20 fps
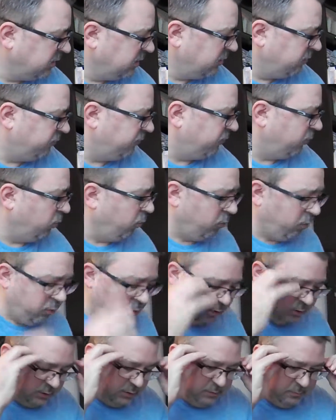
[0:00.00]
for
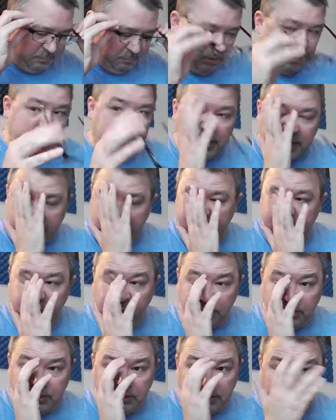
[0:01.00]
a pack of
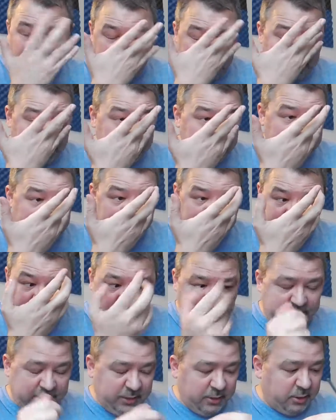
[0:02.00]
3, and
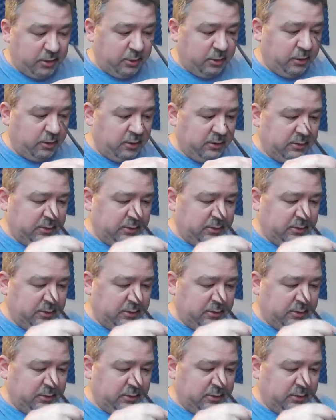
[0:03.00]
they are